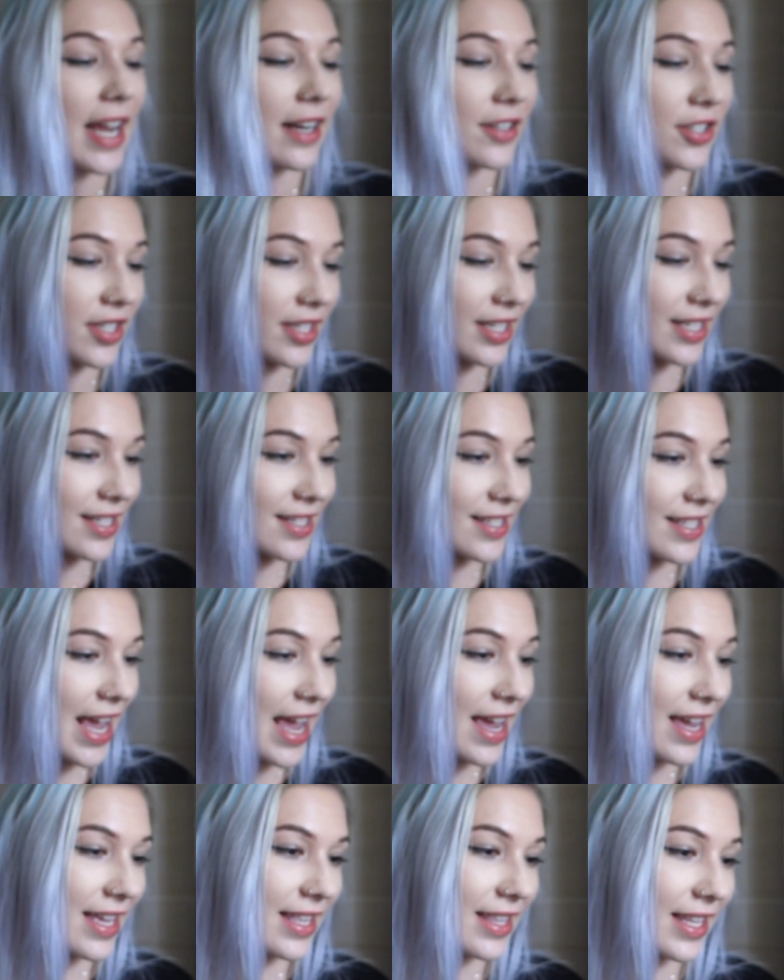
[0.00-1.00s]
actually
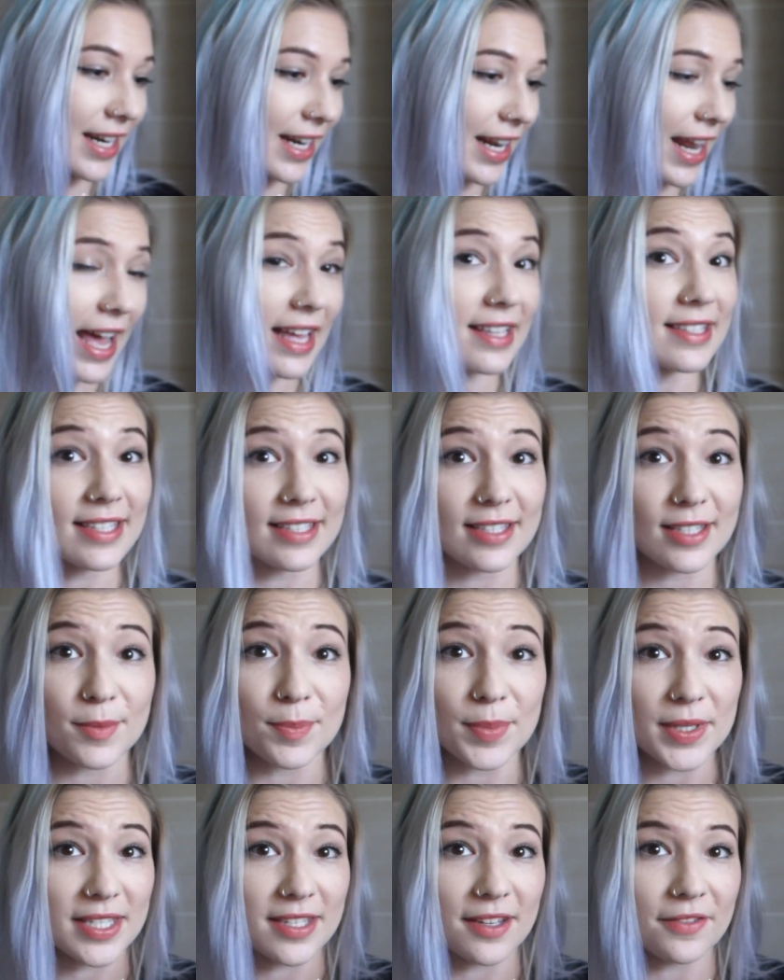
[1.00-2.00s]
say that it has a
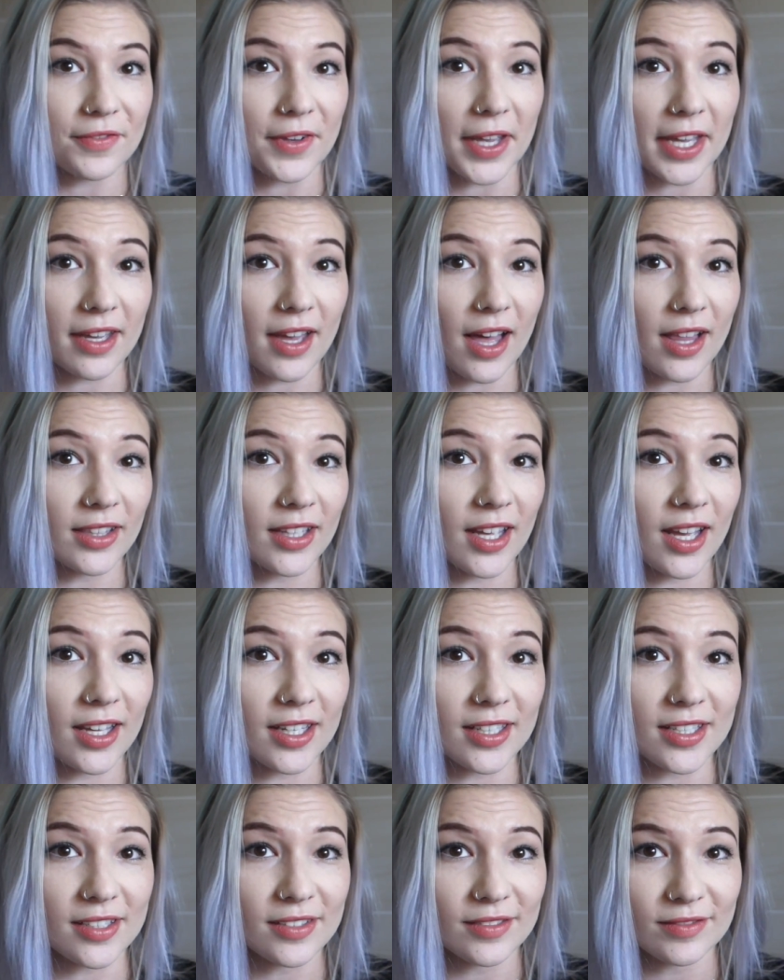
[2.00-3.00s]
specific
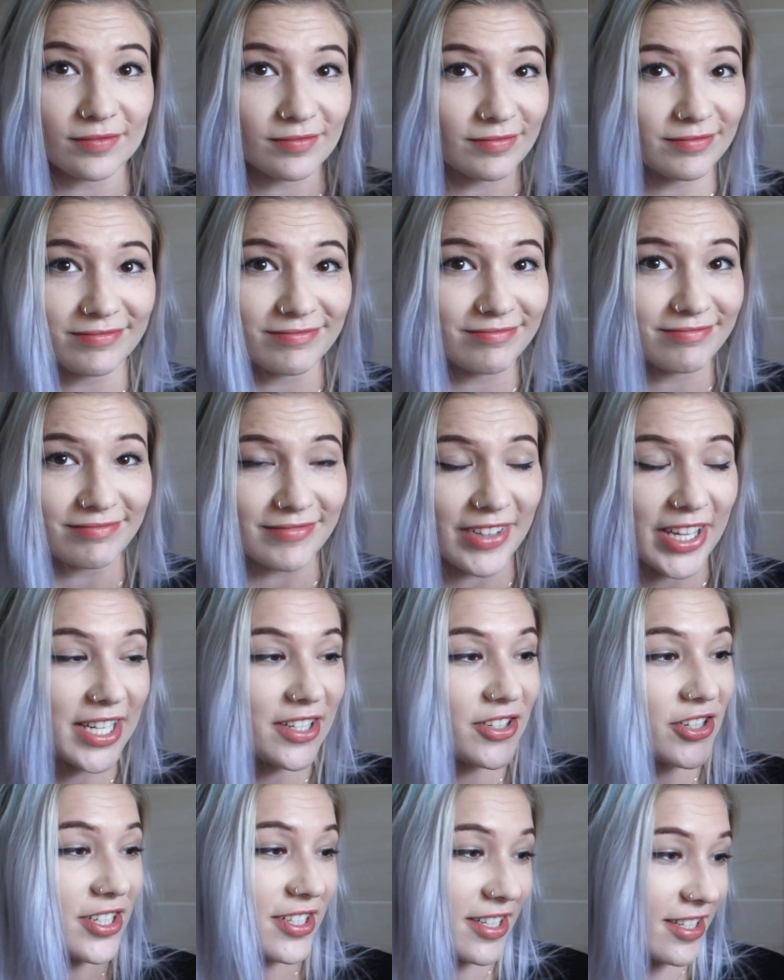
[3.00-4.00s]
color, it
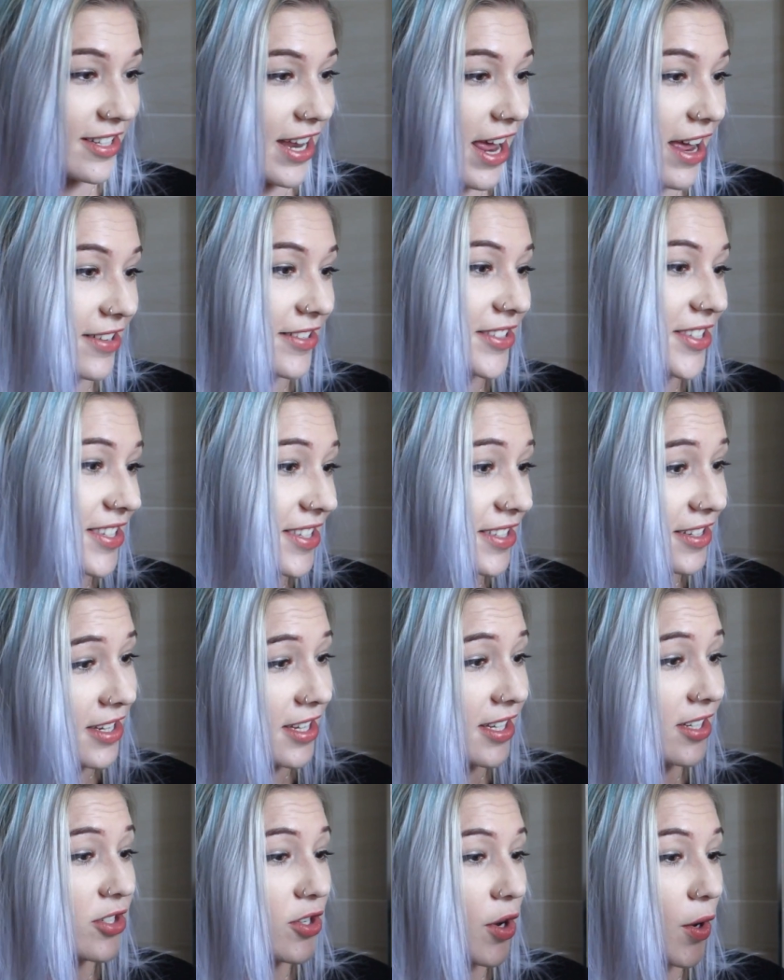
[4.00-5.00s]
just says
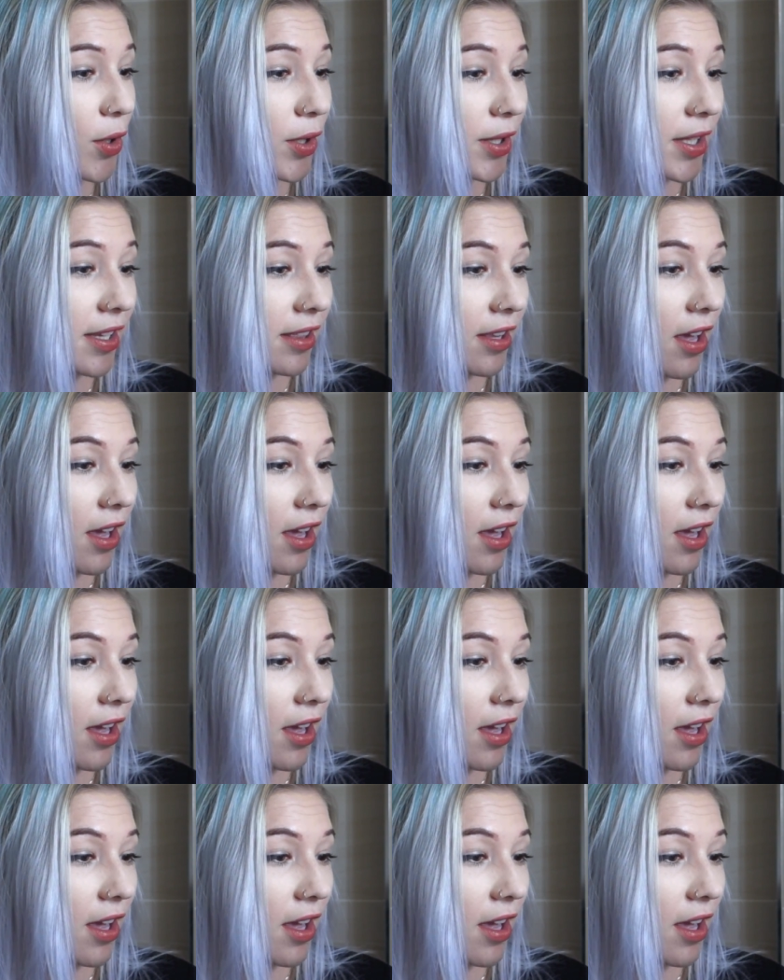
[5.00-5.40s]
totally